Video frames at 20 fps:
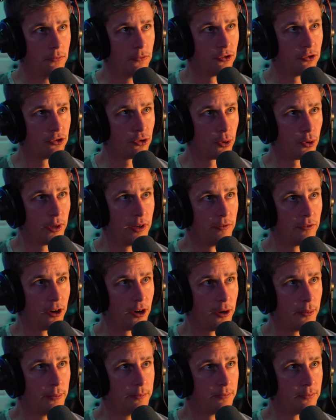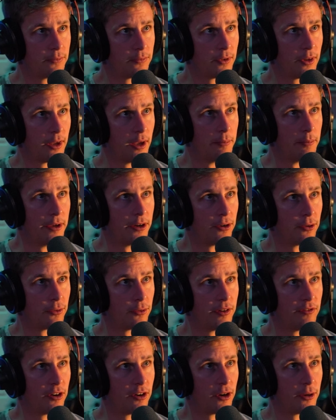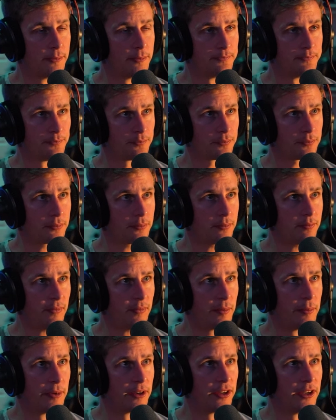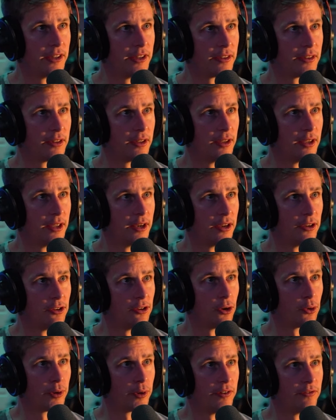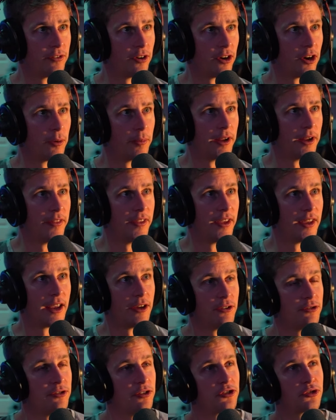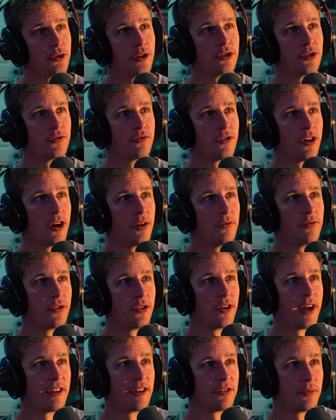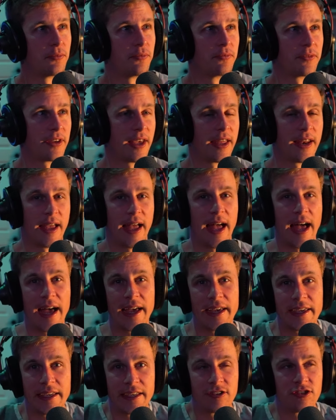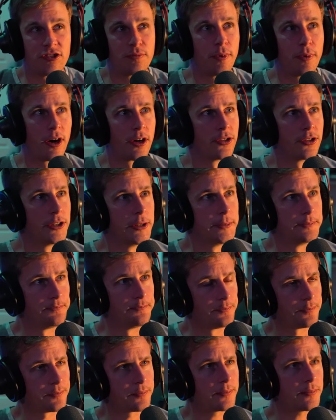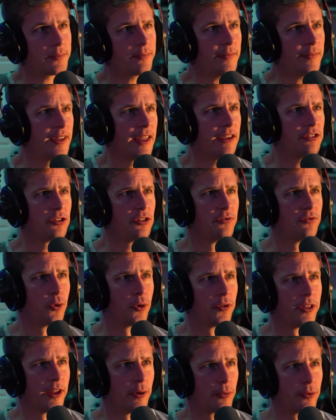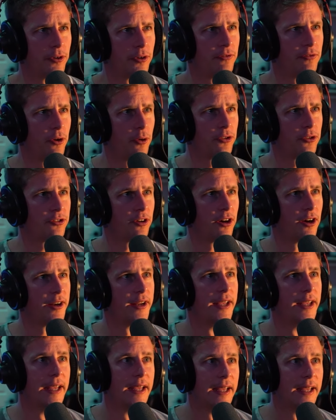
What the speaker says: short reverb, a middle reverb, mid-length, and a long reverb, and then I use this crystal verb for like some kind of high-end sparkly. That's the four that we're going to focus on.